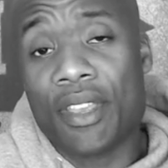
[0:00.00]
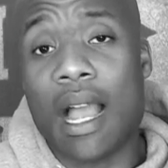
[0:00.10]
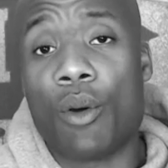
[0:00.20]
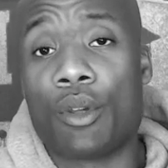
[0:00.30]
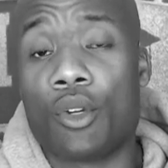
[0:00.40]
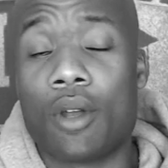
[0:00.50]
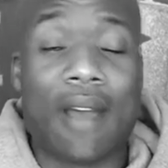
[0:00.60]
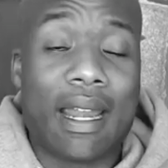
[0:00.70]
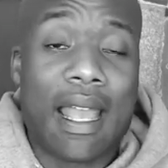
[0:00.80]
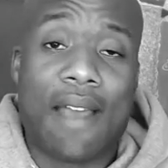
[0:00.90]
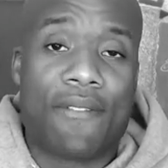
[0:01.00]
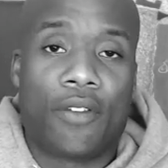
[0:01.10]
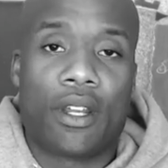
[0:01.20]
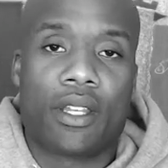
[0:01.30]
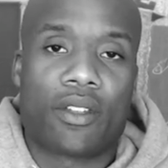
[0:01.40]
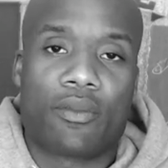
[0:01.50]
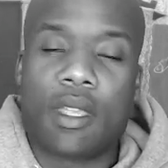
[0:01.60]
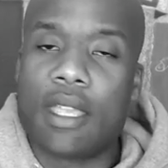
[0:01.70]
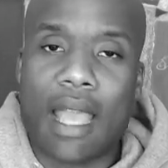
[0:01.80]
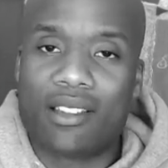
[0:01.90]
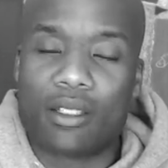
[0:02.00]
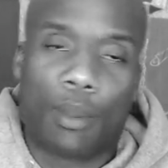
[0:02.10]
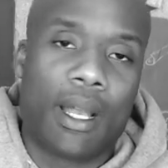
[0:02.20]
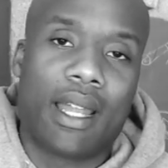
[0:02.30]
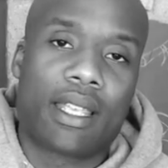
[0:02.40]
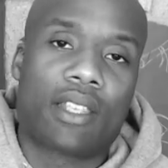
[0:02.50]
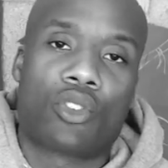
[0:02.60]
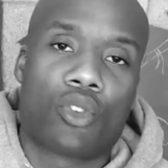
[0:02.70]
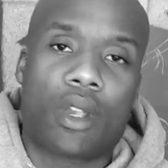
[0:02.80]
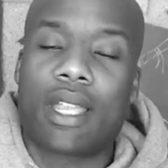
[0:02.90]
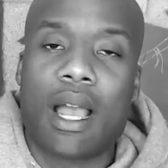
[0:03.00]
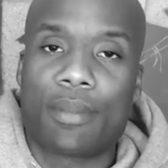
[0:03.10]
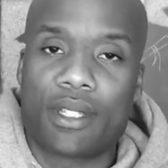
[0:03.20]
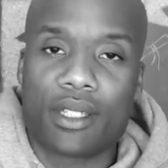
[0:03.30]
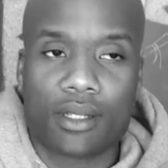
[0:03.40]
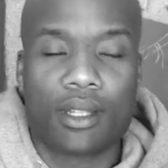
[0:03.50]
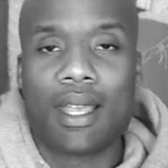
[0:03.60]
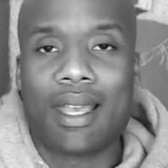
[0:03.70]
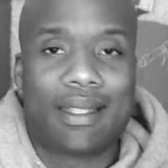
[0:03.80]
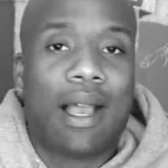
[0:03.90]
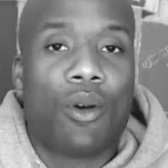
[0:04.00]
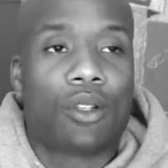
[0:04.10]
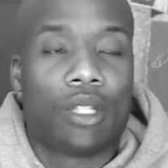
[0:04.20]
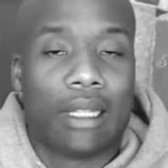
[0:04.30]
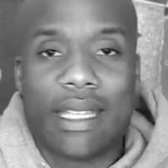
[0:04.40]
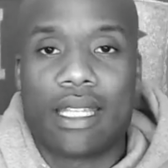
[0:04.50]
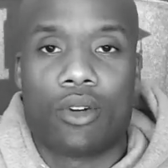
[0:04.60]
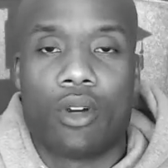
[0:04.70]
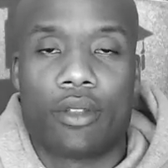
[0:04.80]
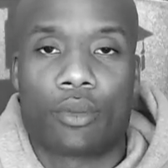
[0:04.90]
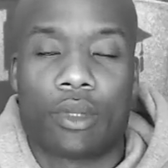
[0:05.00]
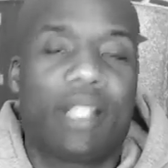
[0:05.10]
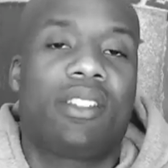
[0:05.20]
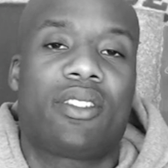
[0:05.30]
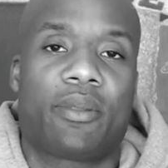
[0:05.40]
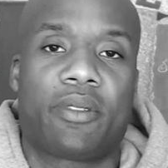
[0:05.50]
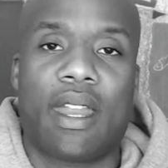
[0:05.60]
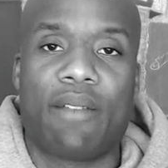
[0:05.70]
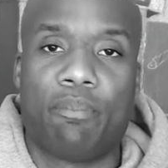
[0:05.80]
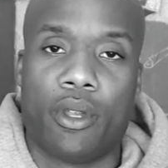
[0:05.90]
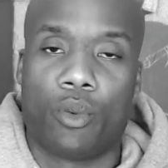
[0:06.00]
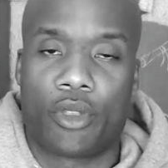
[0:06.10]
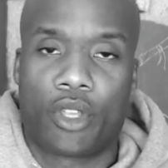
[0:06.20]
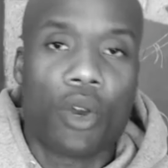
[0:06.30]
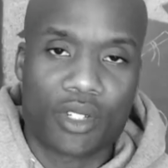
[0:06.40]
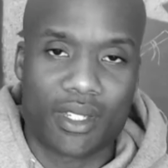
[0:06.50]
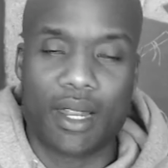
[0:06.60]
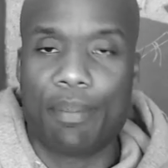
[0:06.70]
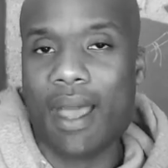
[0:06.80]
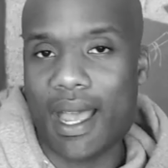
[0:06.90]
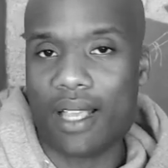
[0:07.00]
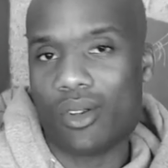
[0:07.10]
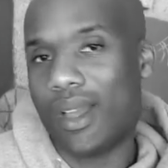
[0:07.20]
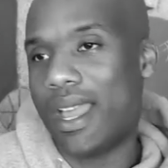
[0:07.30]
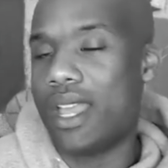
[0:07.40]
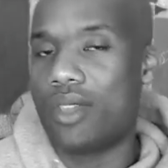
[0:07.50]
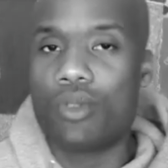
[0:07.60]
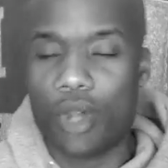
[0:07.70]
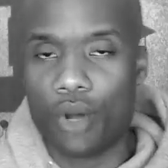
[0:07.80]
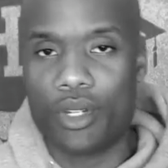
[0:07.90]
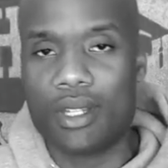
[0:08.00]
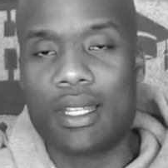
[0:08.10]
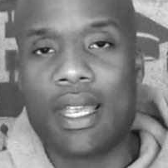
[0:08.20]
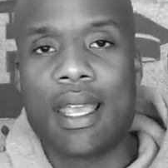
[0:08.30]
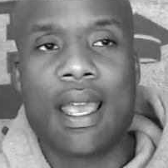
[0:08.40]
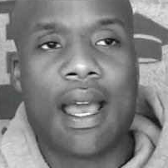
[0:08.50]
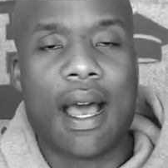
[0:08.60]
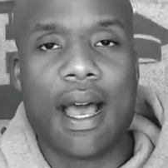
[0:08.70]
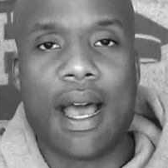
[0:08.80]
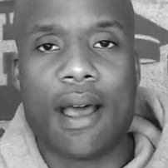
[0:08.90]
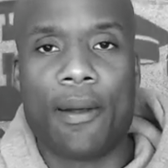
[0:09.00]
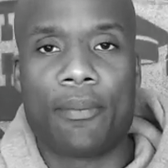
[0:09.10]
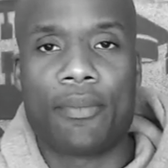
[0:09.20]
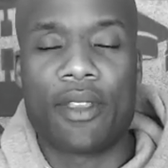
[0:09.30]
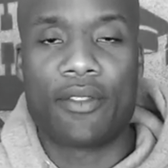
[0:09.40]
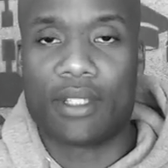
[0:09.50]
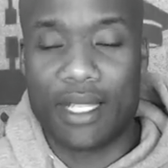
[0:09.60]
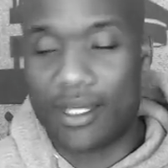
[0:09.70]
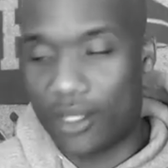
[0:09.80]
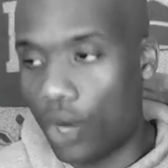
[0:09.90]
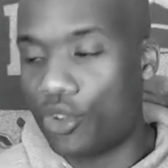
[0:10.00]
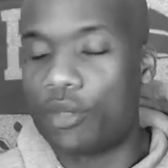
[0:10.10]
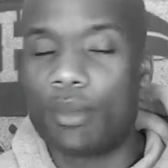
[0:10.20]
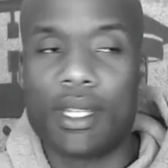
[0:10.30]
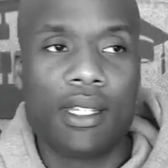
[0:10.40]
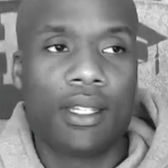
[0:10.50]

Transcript: I would do if I didn't have footage of me actually playing against great competition is I would lean on the relationships that I've built with coaches in the past. So AAU coaches that's coaching me.